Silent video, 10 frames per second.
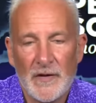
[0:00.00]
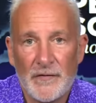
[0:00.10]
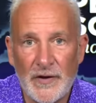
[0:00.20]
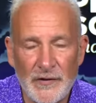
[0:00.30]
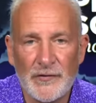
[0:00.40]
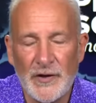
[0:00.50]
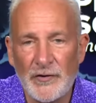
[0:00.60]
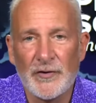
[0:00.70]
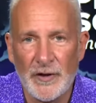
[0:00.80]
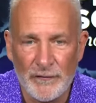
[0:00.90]
This, the,
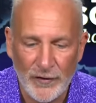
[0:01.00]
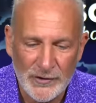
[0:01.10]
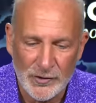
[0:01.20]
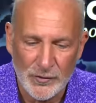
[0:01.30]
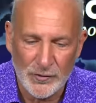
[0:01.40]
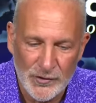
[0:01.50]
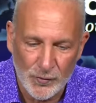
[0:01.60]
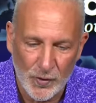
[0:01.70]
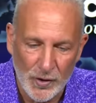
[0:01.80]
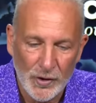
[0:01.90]
the inflation rates
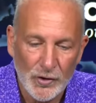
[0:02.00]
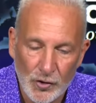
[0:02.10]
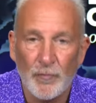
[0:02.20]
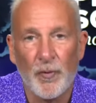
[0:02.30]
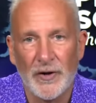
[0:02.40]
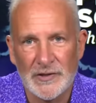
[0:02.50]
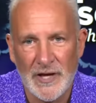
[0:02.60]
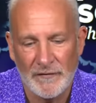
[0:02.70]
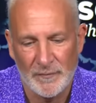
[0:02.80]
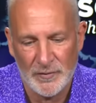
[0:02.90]
were
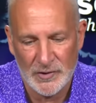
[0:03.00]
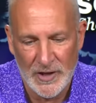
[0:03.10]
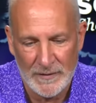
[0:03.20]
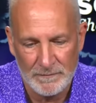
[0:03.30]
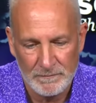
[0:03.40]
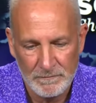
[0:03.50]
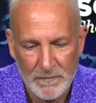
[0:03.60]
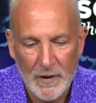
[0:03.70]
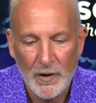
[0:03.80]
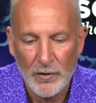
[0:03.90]
2.7%,
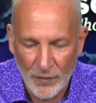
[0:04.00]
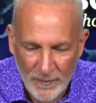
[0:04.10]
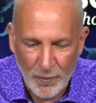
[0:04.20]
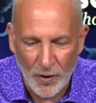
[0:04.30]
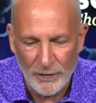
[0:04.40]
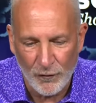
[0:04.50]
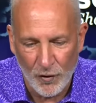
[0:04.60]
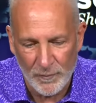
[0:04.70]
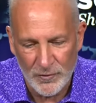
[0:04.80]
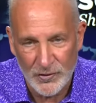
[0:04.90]

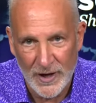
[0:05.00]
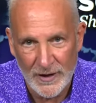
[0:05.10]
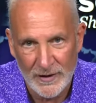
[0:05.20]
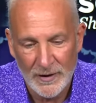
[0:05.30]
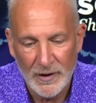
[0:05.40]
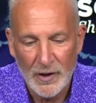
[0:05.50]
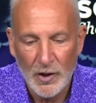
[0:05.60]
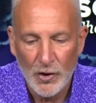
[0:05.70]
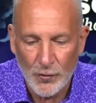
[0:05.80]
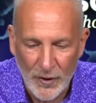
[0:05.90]
3.4%,
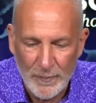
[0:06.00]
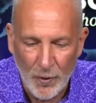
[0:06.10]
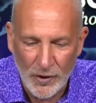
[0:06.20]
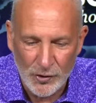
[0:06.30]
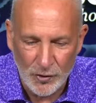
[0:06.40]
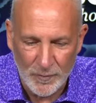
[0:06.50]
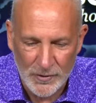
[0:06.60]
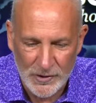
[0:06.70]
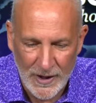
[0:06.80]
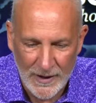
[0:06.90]

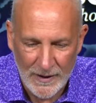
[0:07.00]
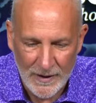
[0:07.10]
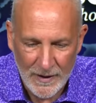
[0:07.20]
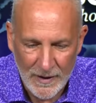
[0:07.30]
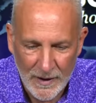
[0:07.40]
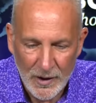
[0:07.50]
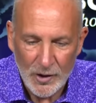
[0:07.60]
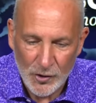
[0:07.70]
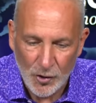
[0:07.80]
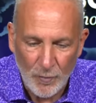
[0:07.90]
3.2%,
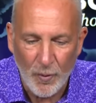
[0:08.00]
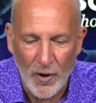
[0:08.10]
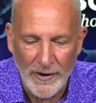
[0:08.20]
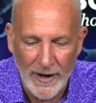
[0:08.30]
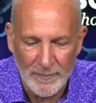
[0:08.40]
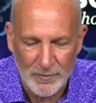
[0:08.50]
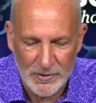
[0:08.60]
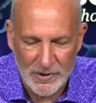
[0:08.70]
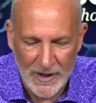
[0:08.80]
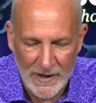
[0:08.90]

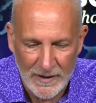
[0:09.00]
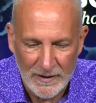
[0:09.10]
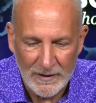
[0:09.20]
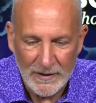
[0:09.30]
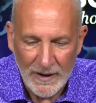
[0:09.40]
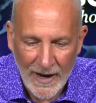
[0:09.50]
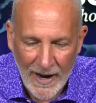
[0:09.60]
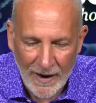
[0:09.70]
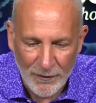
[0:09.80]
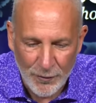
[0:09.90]
2.8%,
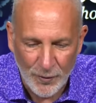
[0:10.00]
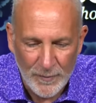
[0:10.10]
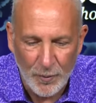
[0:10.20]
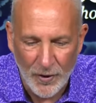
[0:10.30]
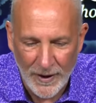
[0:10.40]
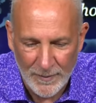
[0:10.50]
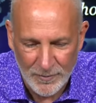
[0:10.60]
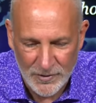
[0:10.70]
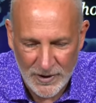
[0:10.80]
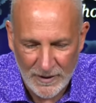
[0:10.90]
and
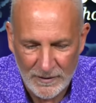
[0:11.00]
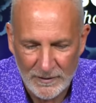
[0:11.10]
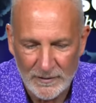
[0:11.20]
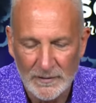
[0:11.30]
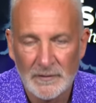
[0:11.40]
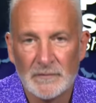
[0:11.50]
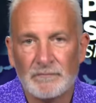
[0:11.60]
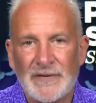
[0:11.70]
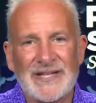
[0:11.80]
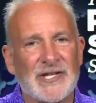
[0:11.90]
3.8%.
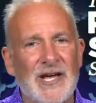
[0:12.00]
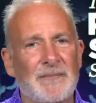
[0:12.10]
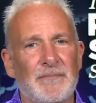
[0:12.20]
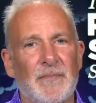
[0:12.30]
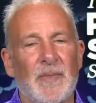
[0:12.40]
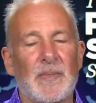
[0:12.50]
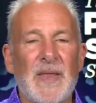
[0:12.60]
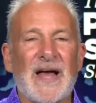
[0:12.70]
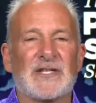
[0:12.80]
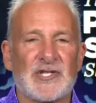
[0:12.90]
That's it.
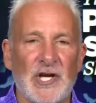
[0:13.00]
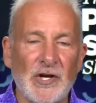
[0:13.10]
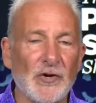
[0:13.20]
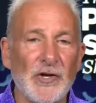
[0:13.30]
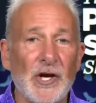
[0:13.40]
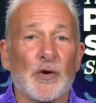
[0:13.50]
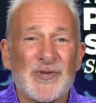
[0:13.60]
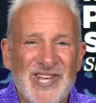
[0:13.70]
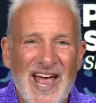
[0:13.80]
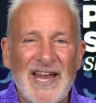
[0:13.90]
Not a single year
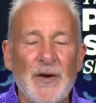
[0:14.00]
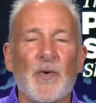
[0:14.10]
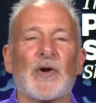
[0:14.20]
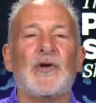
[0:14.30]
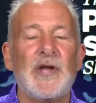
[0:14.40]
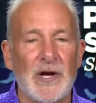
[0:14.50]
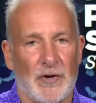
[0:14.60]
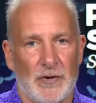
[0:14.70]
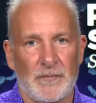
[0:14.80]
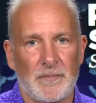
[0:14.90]
was anywhere near